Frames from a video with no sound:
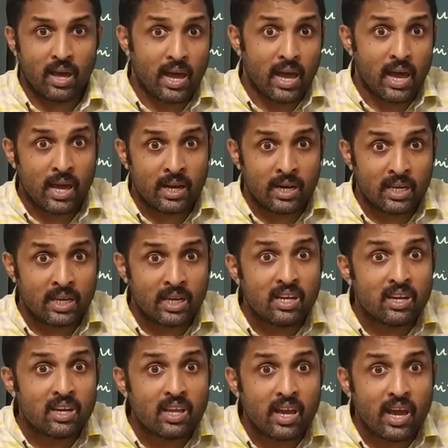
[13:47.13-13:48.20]
and it
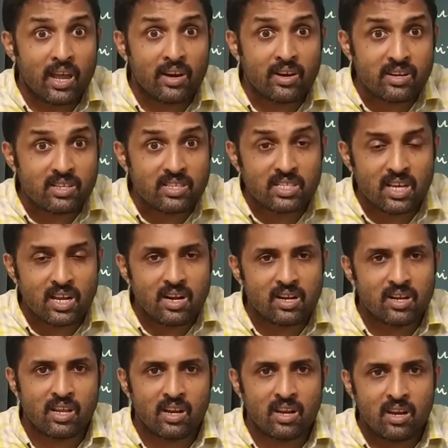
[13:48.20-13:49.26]
can
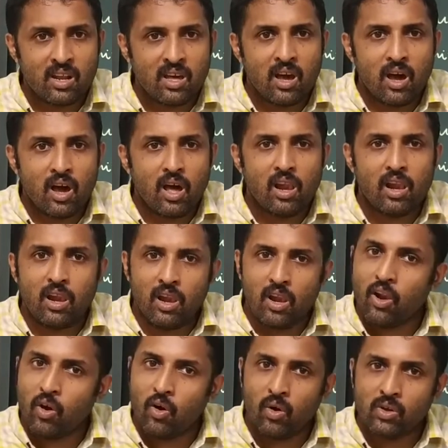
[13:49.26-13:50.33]
result in
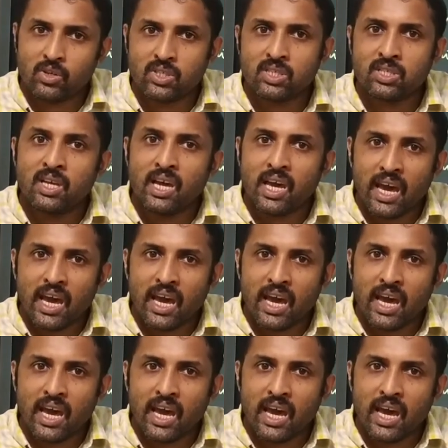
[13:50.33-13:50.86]
loss,